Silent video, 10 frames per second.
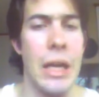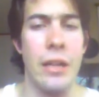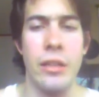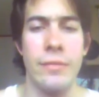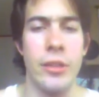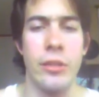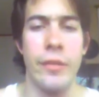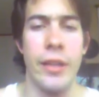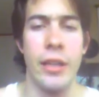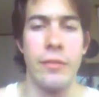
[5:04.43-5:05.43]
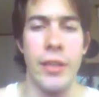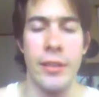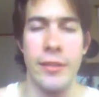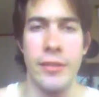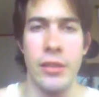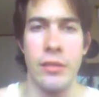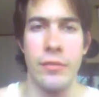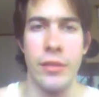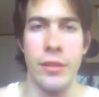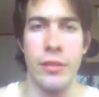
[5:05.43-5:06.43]
don't even know if they have candy
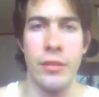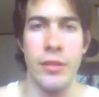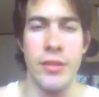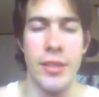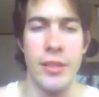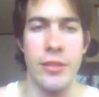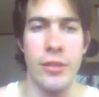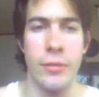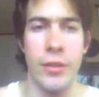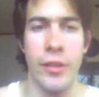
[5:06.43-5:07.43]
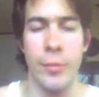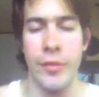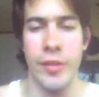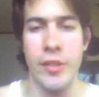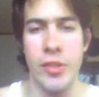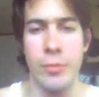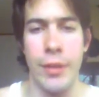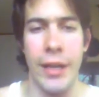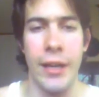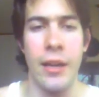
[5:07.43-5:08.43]
stuff in the States or anywhere else besides
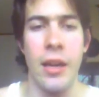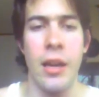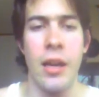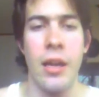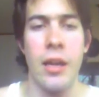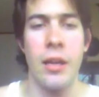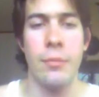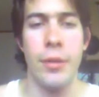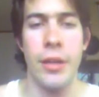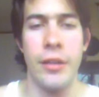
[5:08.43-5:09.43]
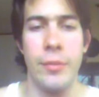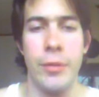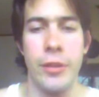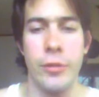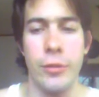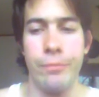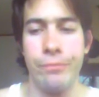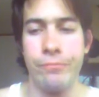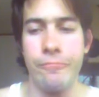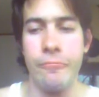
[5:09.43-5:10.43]
Japan, but it's pretty cool.
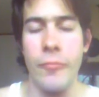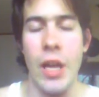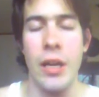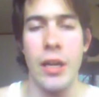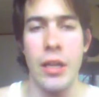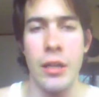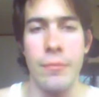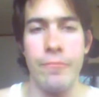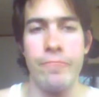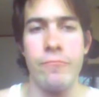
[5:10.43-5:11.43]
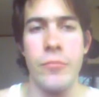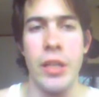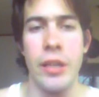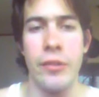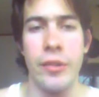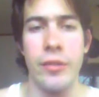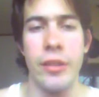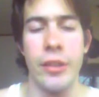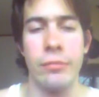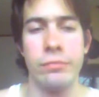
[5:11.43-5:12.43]
And I,
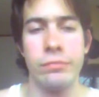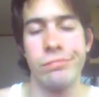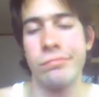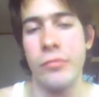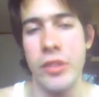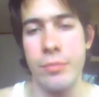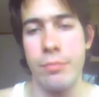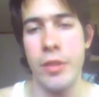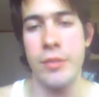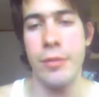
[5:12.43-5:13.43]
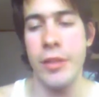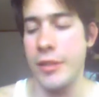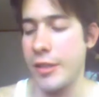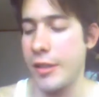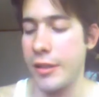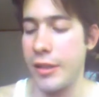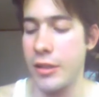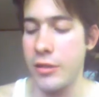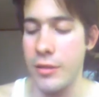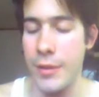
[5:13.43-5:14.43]
it's pretty exciting
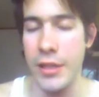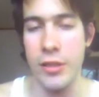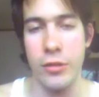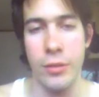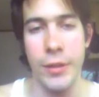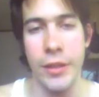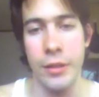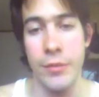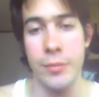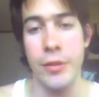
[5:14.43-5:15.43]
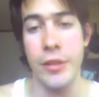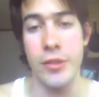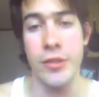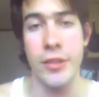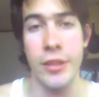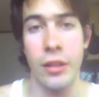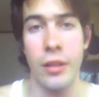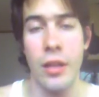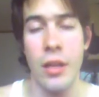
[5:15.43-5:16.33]
actually. The backstory behind them is pretty interesting,